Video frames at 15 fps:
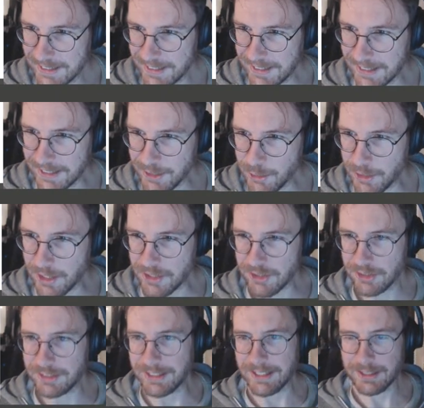A uh, new house
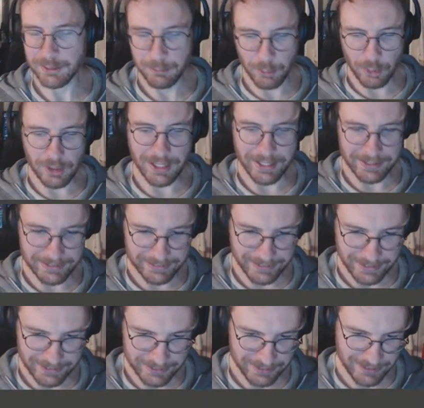or tent? More like a
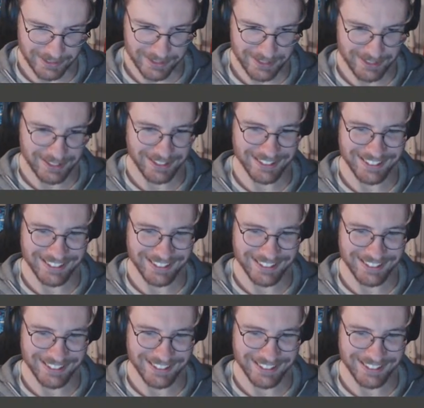tent. Yes.